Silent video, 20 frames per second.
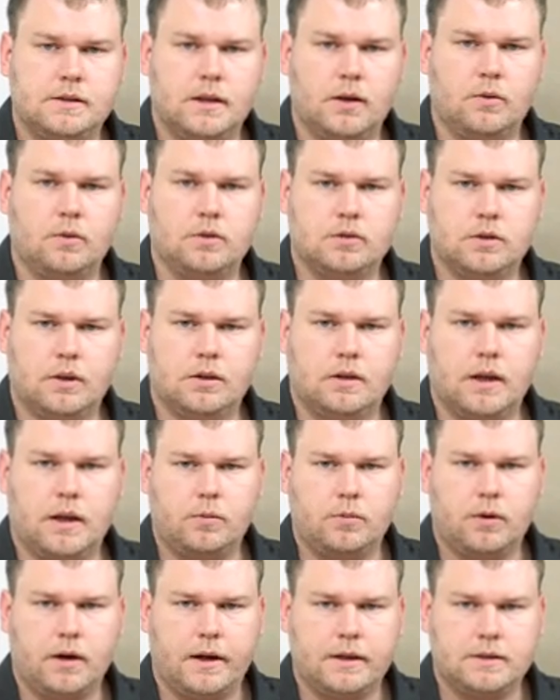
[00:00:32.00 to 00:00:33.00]
cell was not
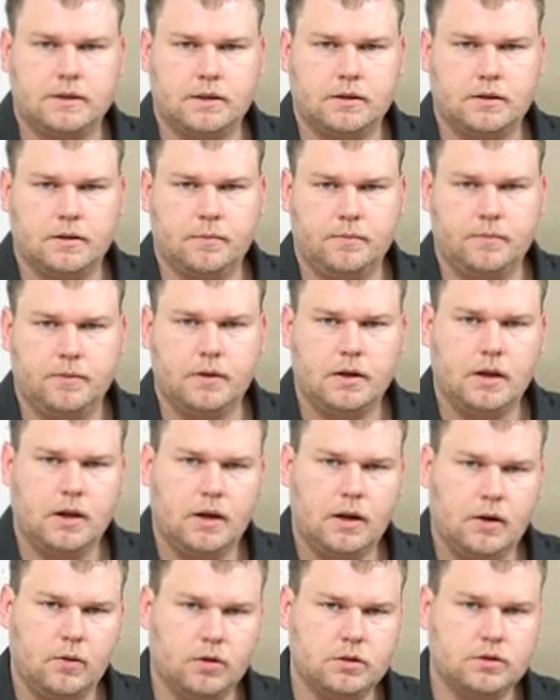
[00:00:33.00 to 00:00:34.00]
that practical.
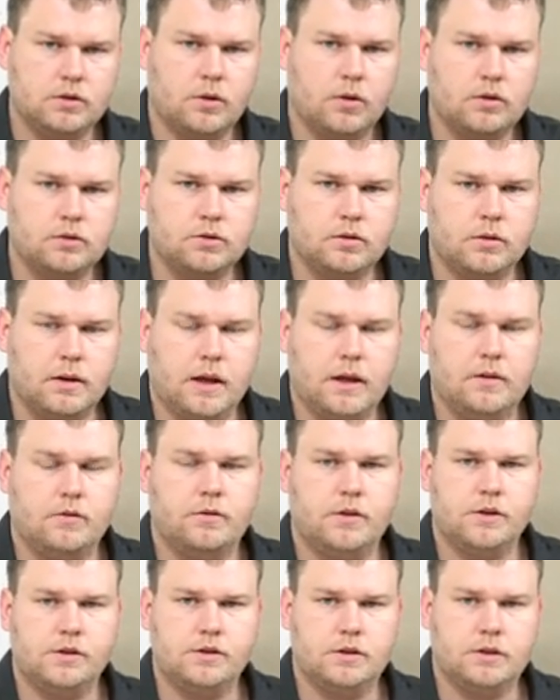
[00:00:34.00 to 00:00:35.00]
It wasn't also that
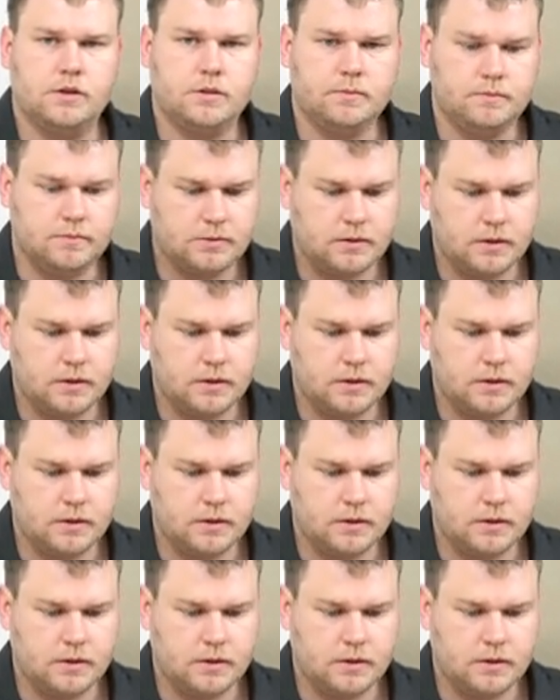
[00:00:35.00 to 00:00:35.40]
efficient.